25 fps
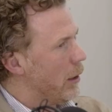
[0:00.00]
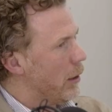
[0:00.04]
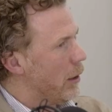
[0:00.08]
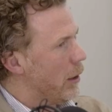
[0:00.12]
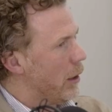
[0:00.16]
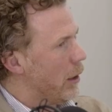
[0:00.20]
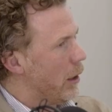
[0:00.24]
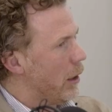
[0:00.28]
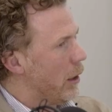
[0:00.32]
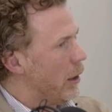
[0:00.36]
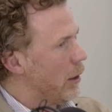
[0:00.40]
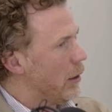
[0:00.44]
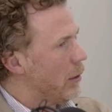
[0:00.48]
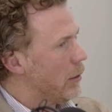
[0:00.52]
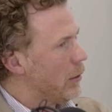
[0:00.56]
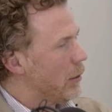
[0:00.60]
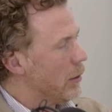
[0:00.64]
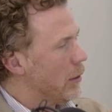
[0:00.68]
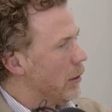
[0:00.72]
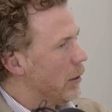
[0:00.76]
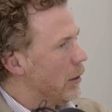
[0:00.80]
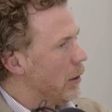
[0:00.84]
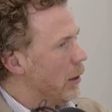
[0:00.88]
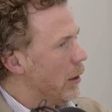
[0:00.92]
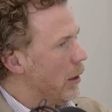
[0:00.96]

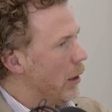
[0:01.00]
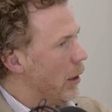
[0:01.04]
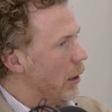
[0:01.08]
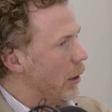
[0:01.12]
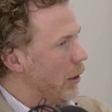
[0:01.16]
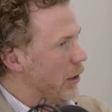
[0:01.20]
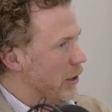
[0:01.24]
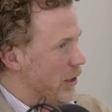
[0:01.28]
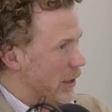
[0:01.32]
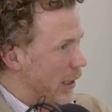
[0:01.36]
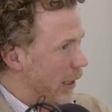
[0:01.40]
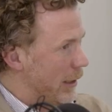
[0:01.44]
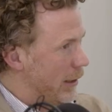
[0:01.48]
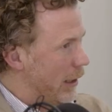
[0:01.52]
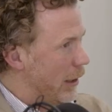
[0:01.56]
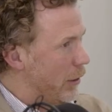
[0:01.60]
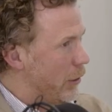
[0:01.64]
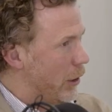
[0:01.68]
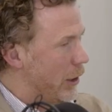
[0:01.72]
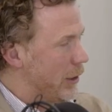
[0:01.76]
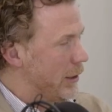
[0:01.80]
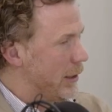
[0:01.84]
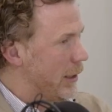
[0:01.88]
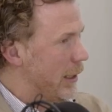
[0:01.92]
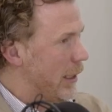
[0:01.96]
are slightly
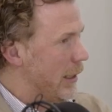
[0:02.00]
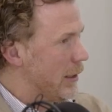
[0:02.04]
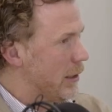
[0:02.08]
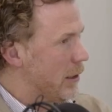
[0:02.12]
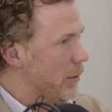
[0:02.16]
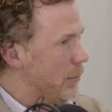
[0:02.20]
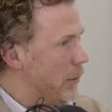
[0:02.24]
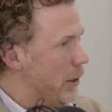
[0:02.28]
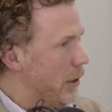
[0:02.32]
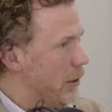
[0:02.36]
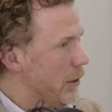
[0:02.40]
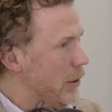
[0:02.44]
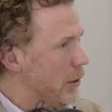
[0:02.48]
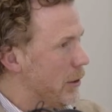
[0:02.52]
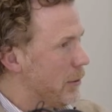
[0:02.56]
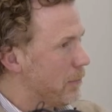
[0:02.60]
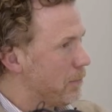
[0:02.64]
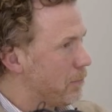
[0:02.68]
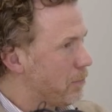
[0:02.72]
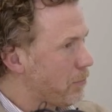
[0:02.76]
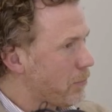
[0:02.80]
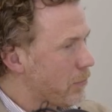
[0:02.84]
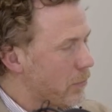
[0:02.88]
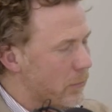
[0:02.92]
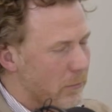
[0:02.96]
larger customers.
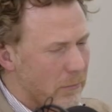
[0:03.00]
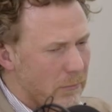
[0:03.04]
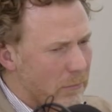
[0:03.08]
Yeah.